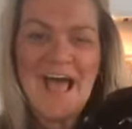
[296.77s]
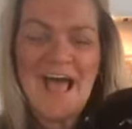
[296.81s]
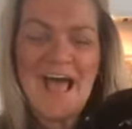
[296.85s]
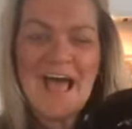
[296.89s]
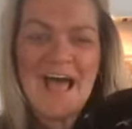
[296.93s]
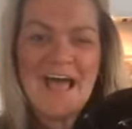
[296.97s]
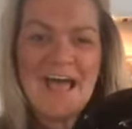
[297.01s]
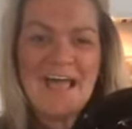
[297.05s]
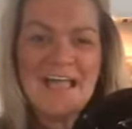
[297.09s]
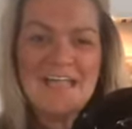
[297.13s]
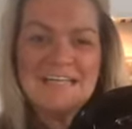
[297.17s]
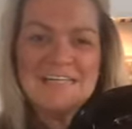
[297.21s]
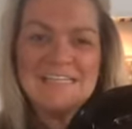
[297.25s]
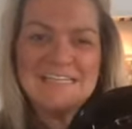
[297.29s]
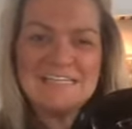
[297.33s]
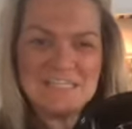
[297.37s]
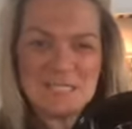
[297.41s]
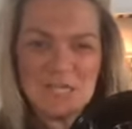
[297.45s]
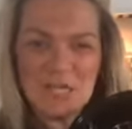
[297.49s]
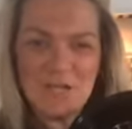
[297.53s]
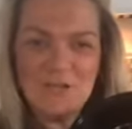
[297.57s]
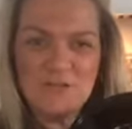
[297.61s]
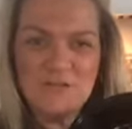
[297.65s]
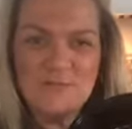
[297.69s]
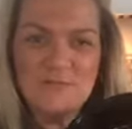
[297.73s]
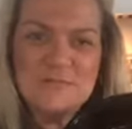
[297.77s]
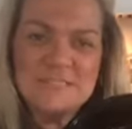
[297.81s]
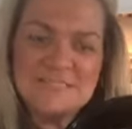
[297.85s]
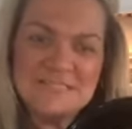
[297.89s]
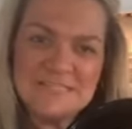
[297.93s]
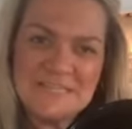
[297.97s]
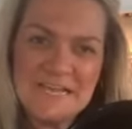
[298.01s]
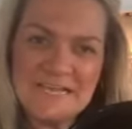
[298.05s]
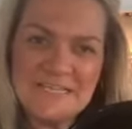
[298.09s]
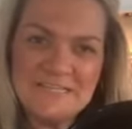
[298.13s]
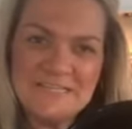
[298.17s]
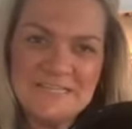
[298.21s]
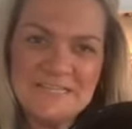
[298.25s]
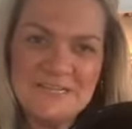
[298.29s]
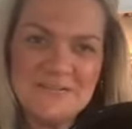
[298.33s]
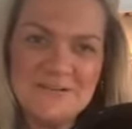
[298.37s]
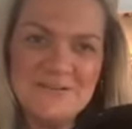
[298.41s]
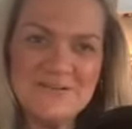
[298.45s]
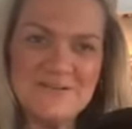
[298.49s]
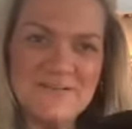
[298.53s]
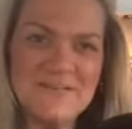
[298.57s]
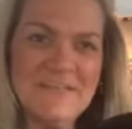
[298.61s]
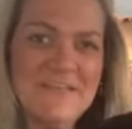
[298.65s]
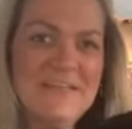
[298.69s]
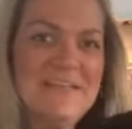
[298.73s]
I shelled
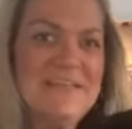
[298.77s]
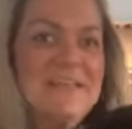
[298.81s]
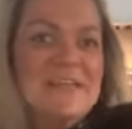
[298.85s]
pistachios.